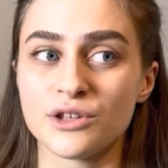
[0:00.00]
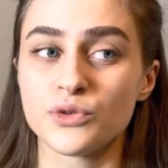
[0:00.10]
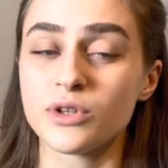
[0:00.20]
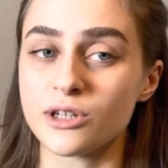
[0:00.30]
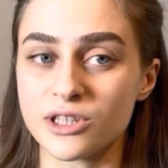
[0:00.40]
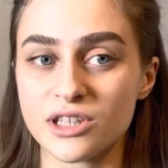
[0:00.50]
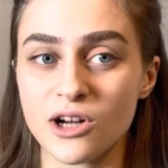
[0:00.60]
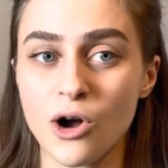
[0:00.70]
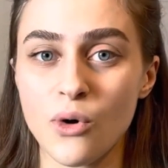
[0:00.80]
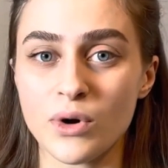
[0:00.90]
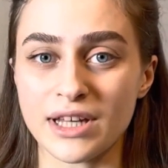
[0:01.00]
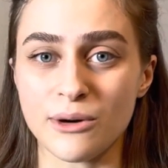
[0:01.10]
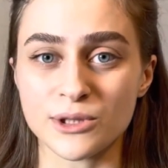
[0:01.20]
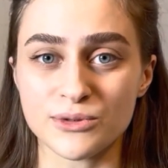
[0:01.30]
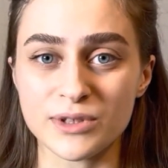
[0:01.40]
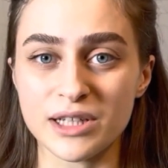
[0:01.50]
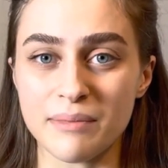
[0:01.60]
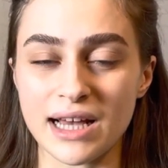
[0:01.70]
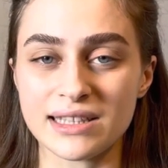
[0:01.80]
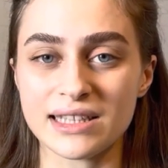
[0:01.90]
two years ago when I was really
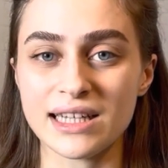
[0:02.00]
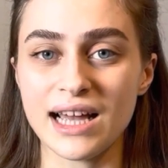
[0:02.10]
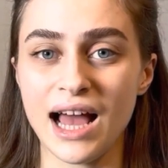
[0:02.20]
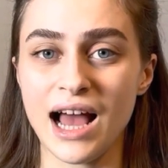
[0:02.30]
messy,